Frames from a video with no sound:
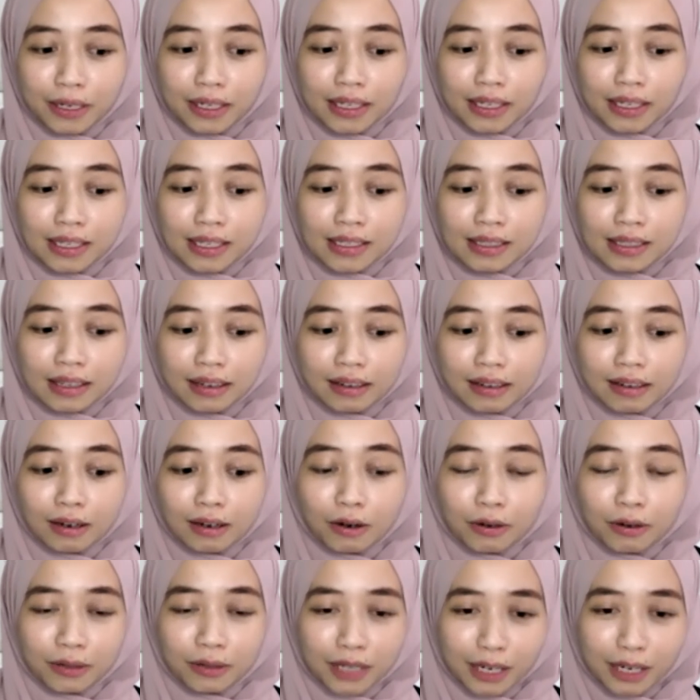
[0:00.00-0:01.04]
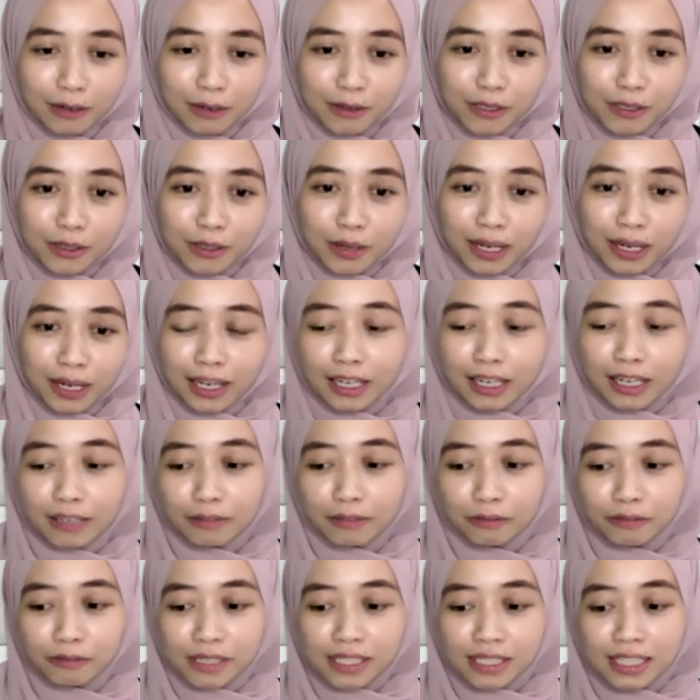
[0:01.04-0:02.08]
is like a lockdown, so I
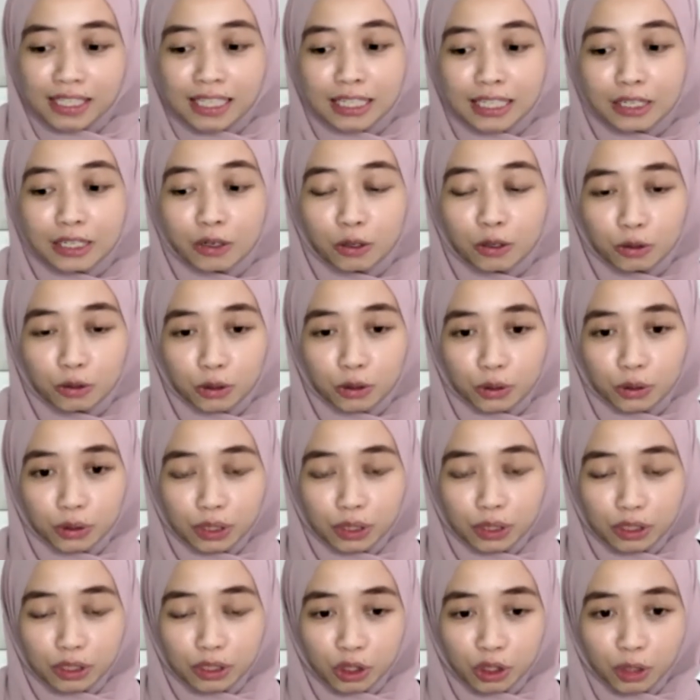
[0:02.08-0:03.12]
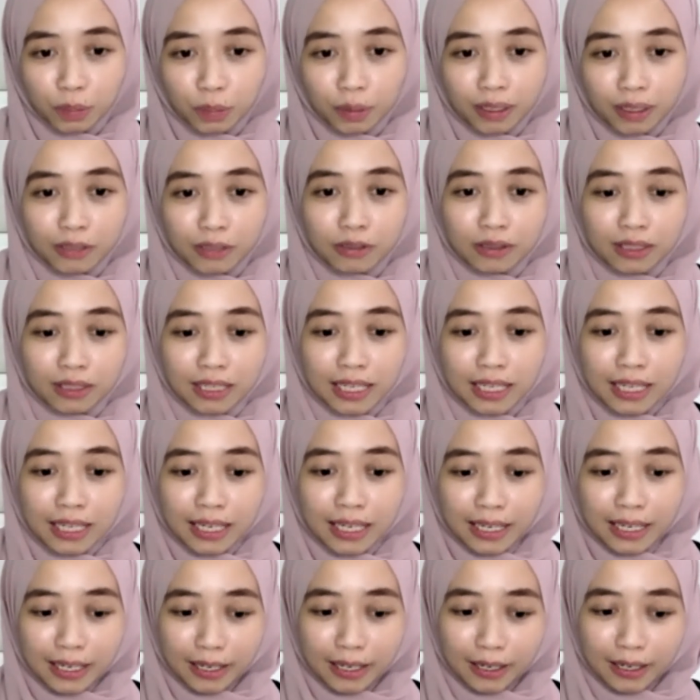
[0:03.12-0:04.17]
can't physically go to the shop and
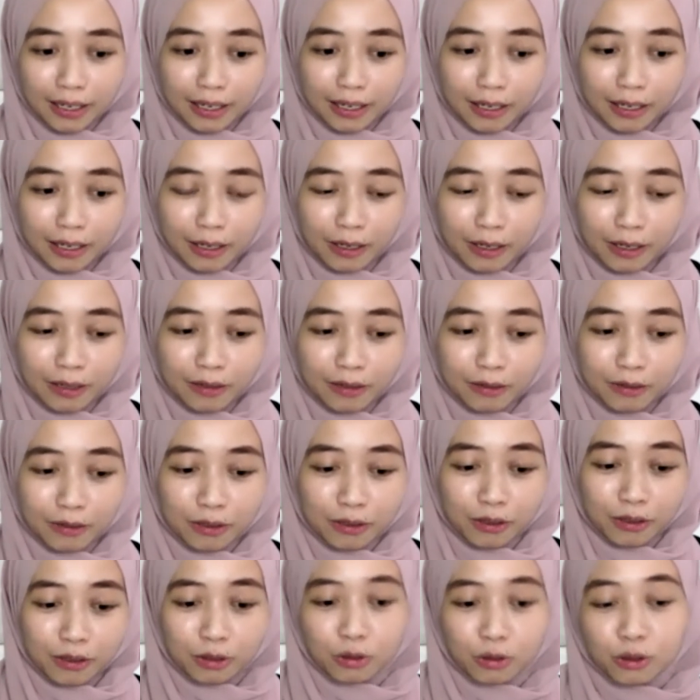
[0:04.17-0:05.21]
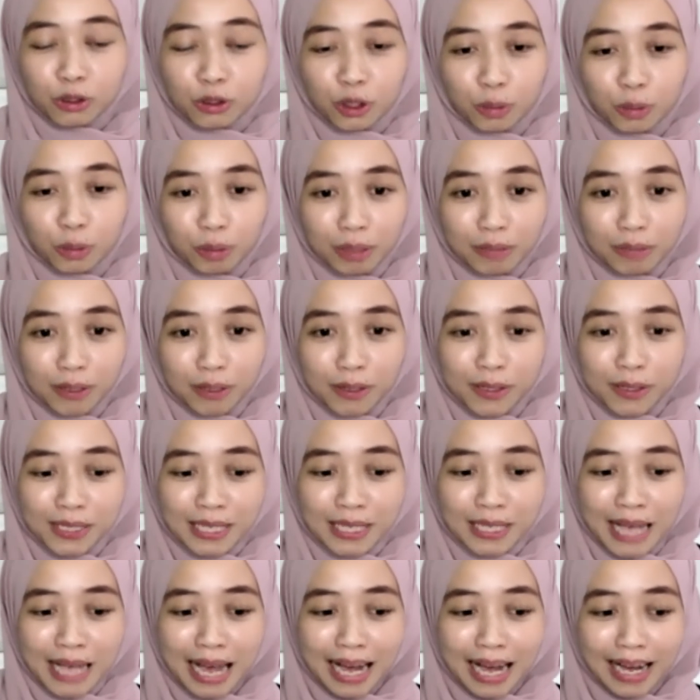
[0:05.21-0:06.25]
do shopping,
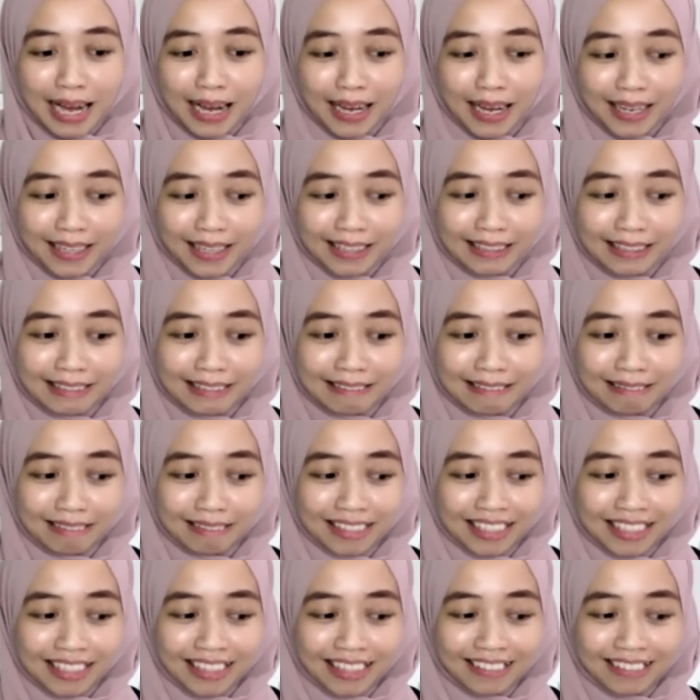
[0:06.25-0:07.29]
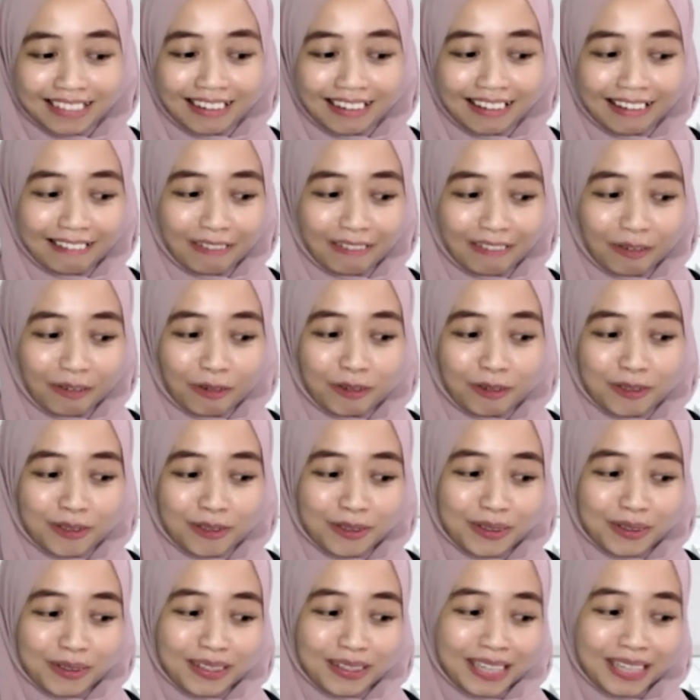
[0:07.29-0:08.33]
because I kind of like old
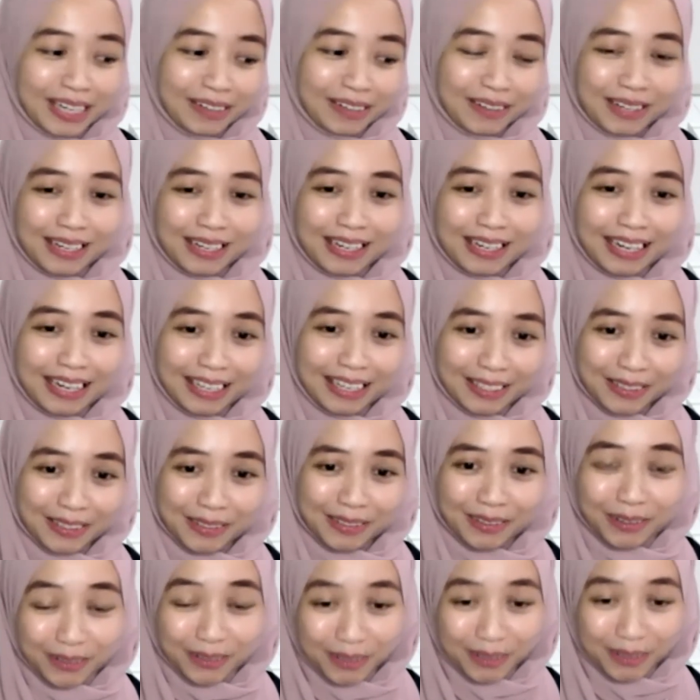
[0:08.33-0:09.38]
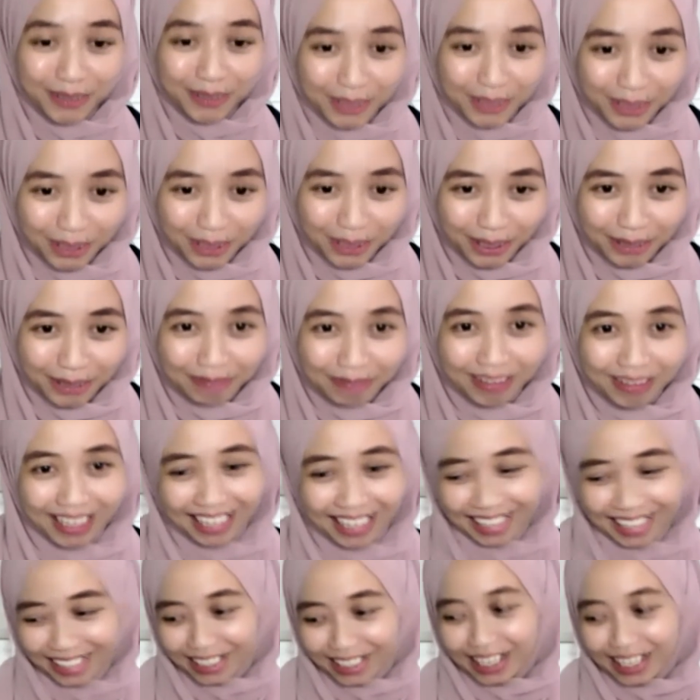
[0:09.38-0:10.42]
school. I really like to go to the shop.
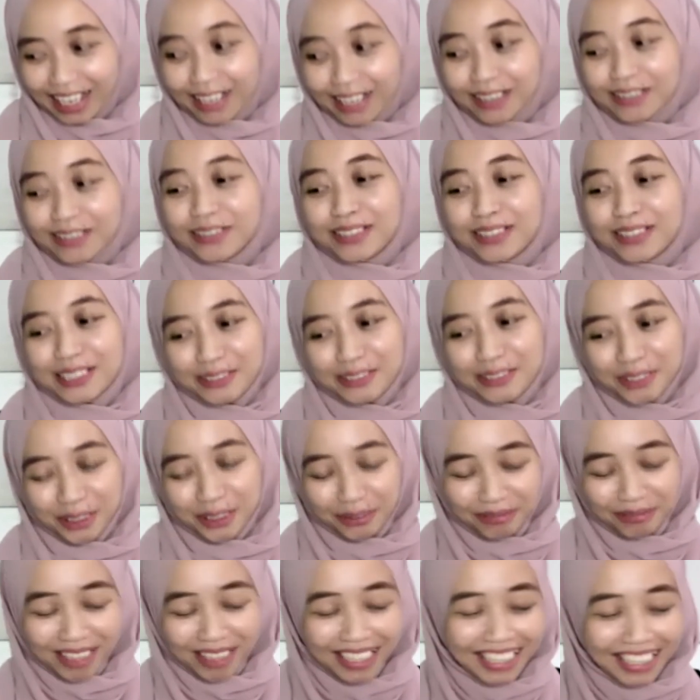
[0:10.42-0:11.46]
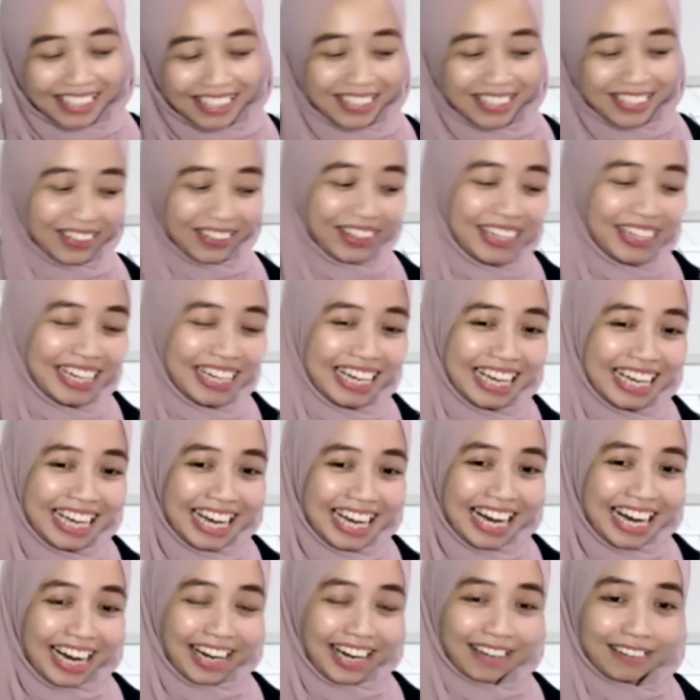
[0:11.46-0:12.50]
I do love shopping. So
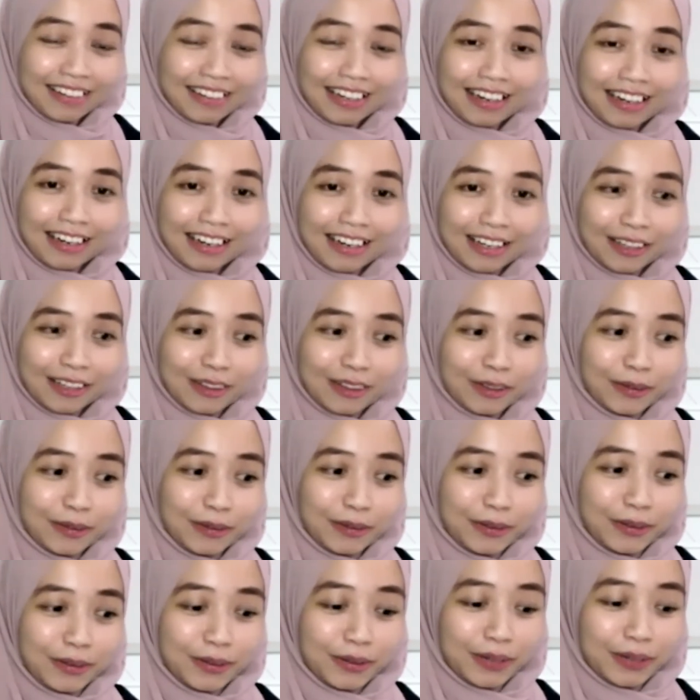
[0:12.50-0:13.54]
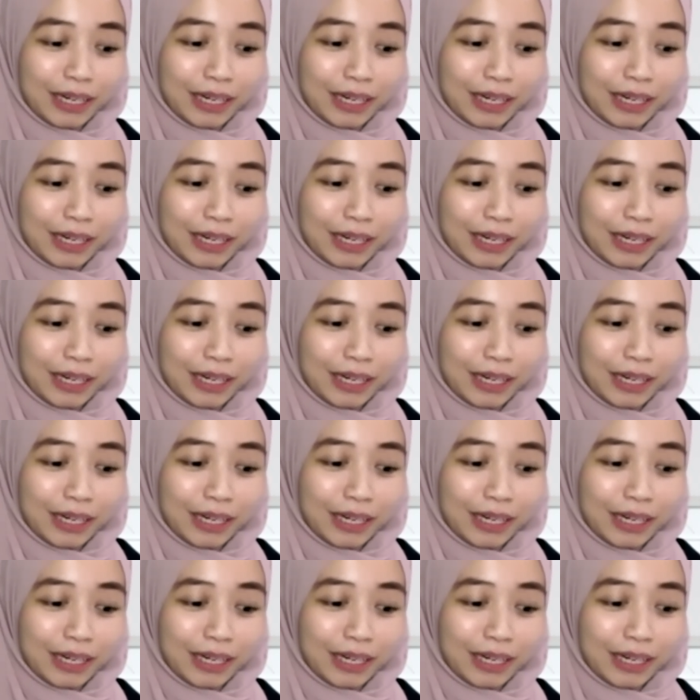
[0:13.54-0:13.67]
I really like to